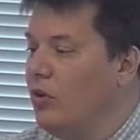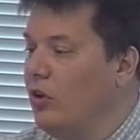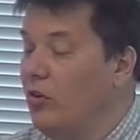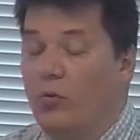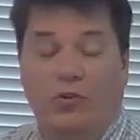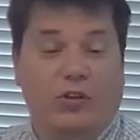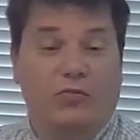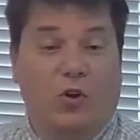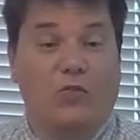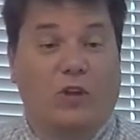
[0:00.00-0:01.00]
you'll receive
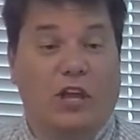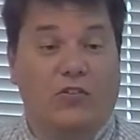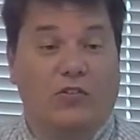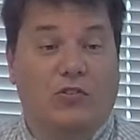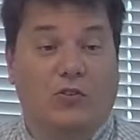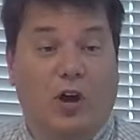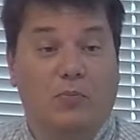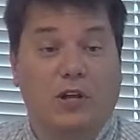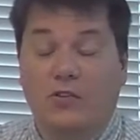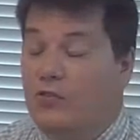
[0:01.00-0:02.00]
notifications of
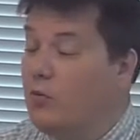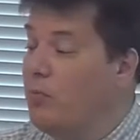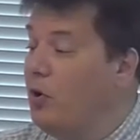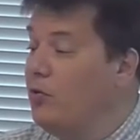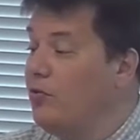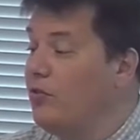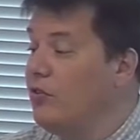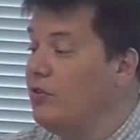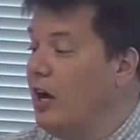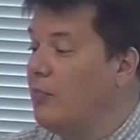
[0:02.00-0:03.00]
updates to posts
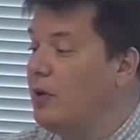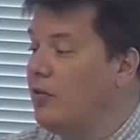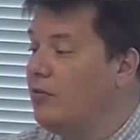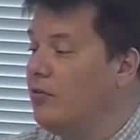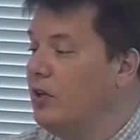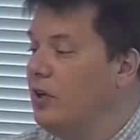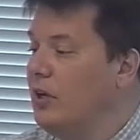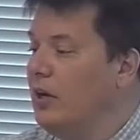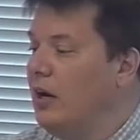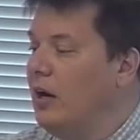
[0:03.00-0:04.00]
and topics.
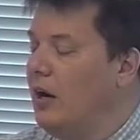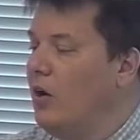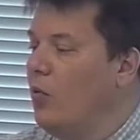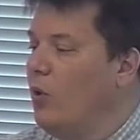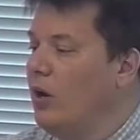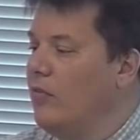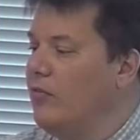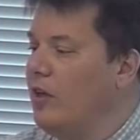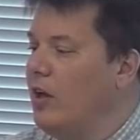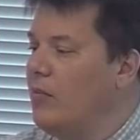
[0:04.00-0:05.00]
One
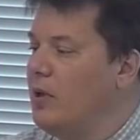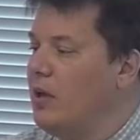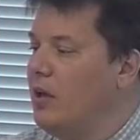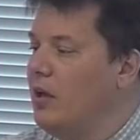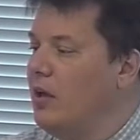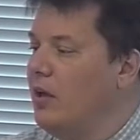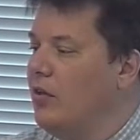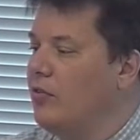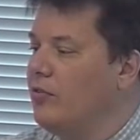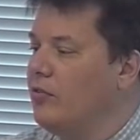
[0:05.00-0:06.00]
of them
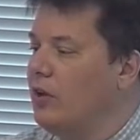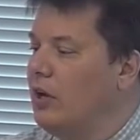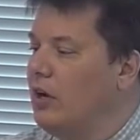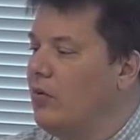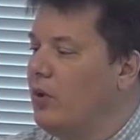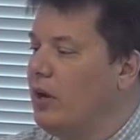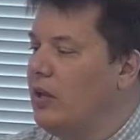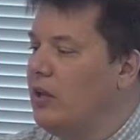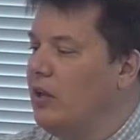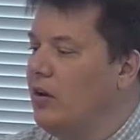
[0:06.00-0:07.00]
is right
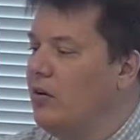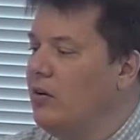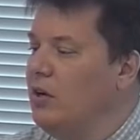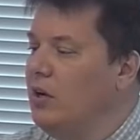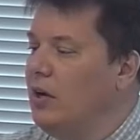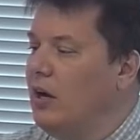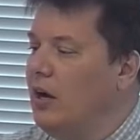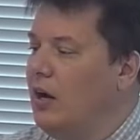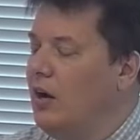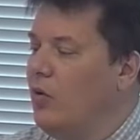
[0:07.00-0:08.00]
here
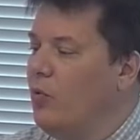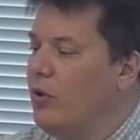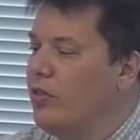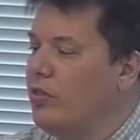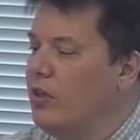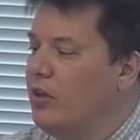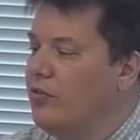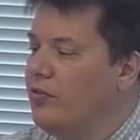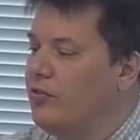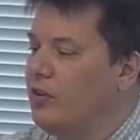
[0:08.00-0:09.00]
with
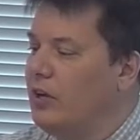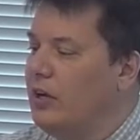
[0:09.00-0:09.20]
this